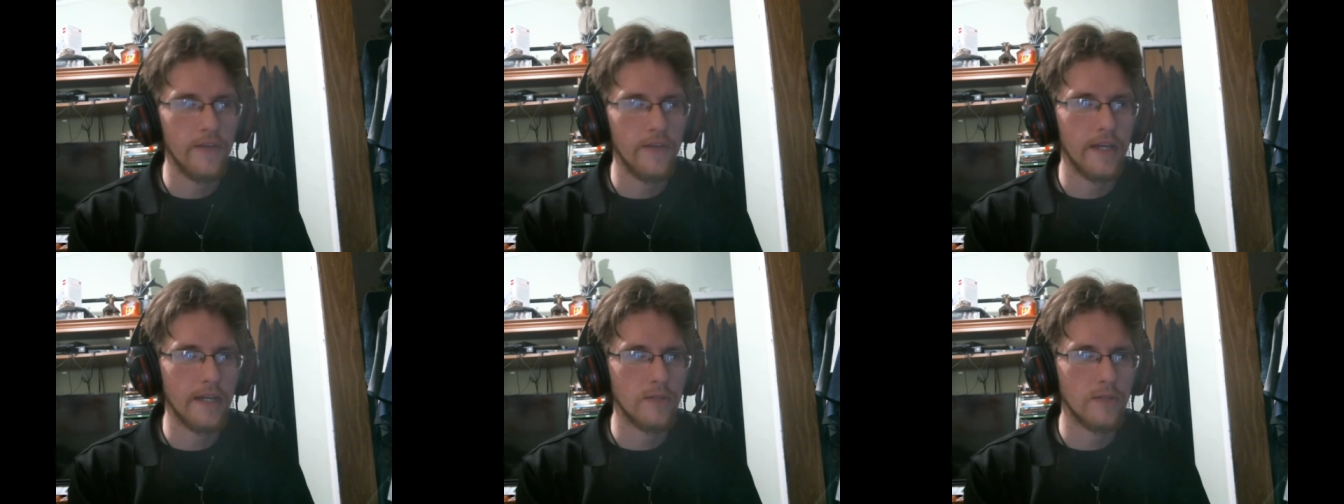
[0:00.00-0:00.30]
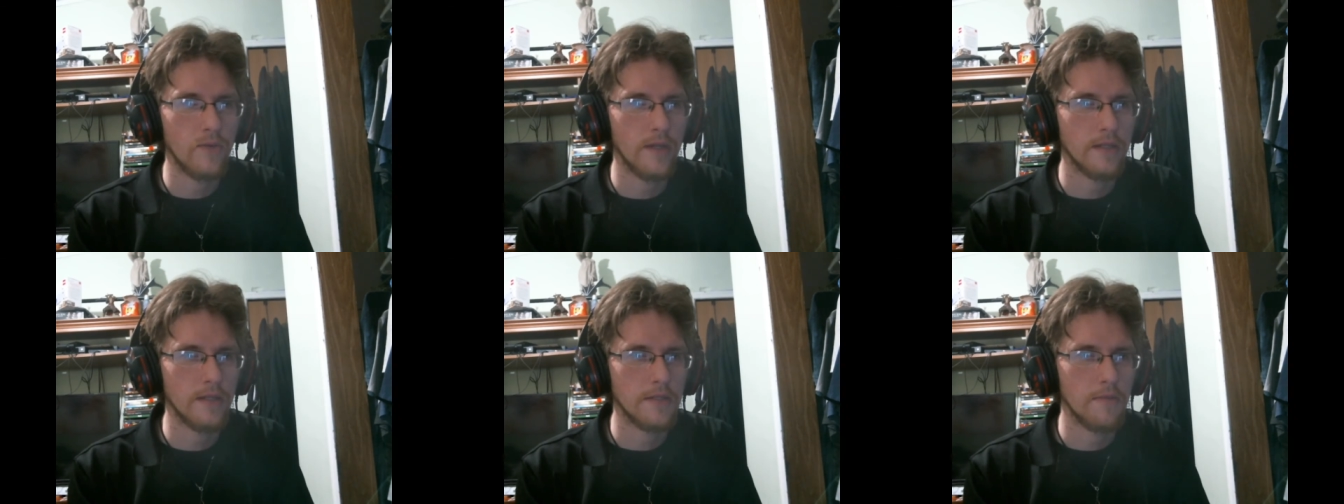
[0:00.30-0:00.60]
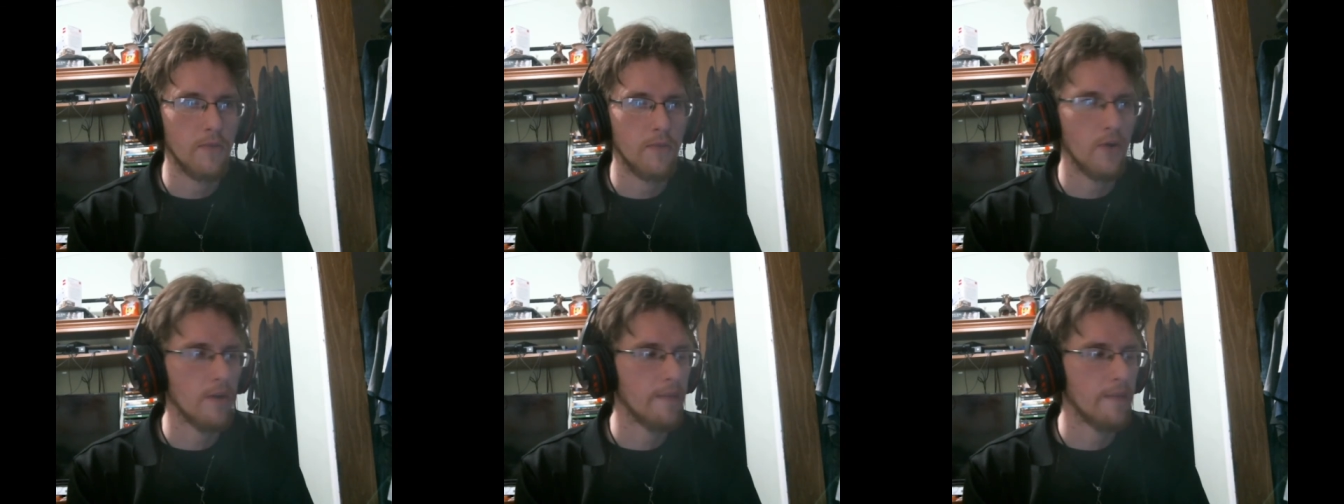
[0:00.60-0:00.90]
if you guys want to
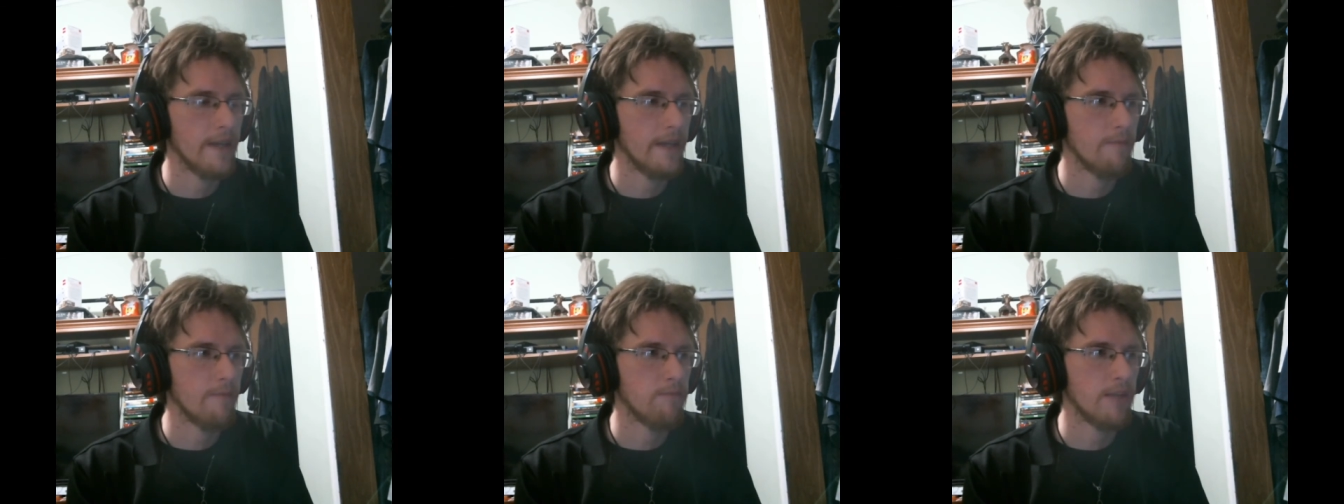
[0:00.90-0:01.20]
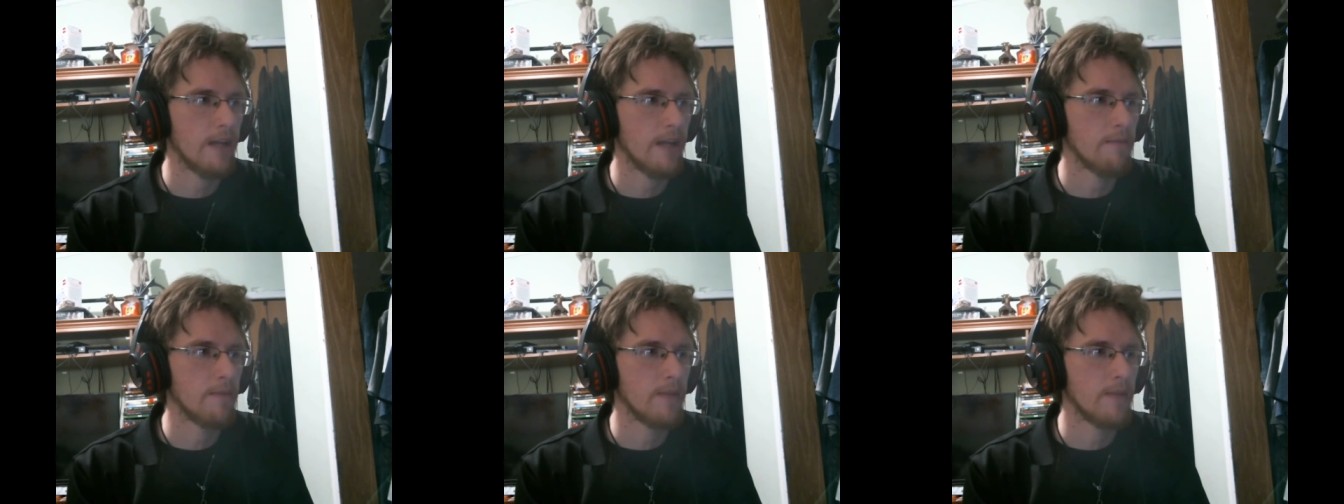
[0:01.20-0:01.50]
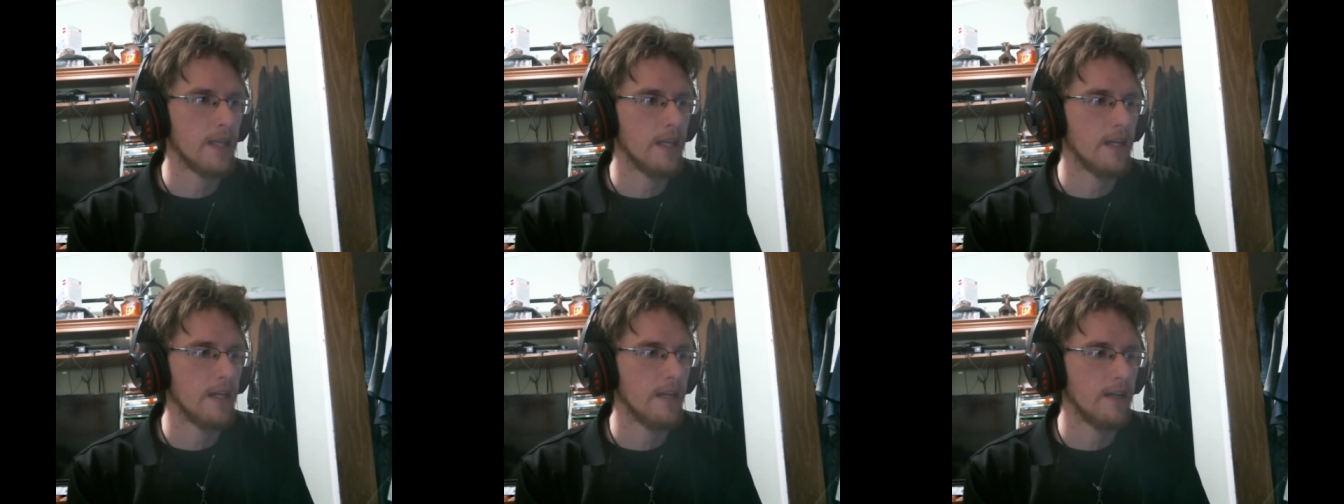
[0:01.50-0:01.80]
support me, blah, blah,
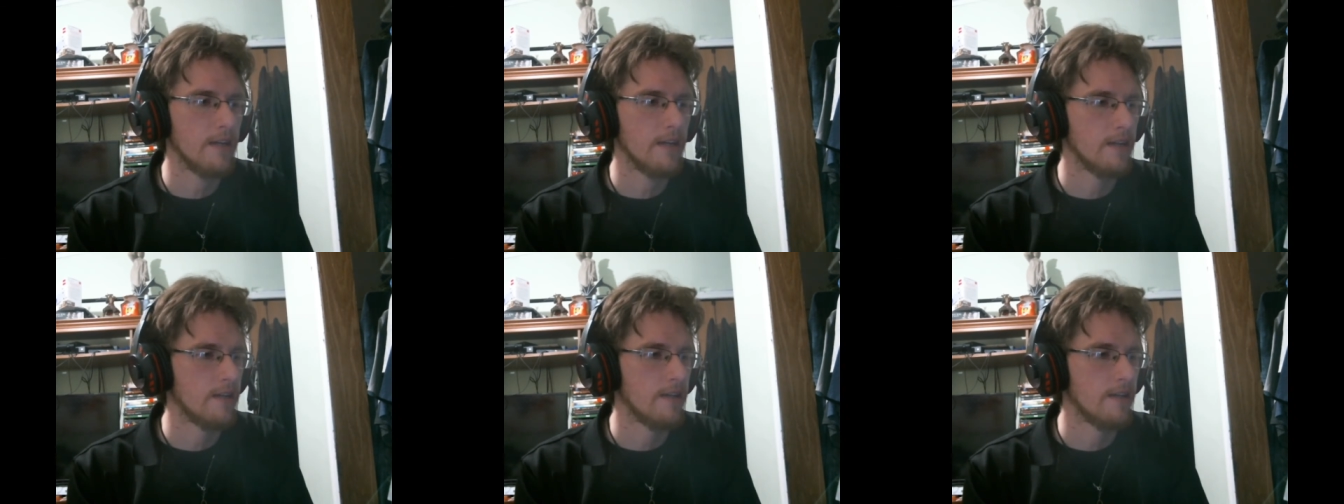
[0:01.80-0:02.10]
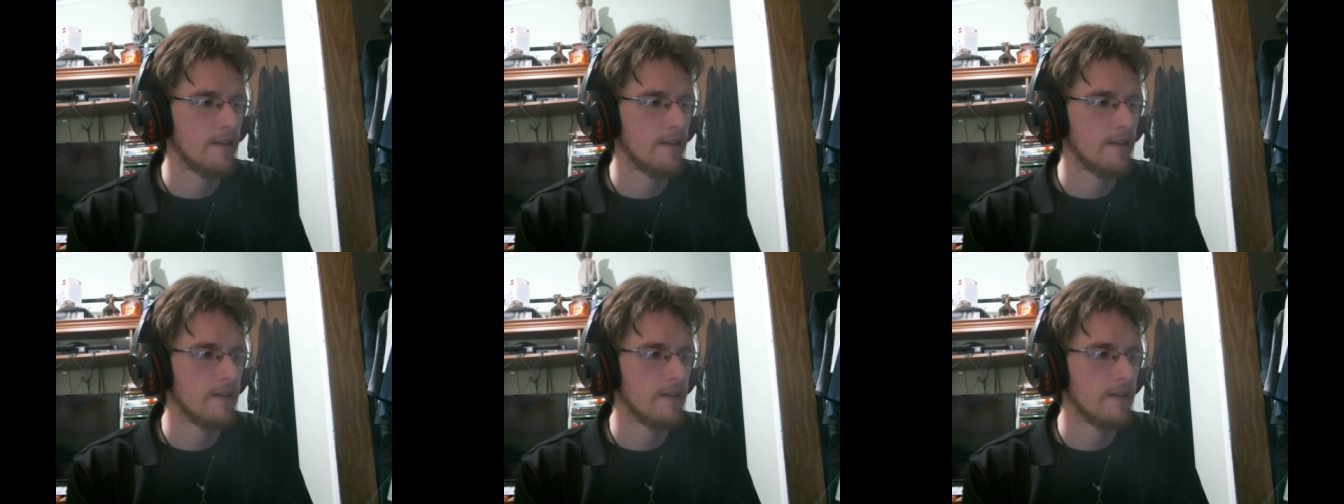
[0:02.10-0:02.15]
blah,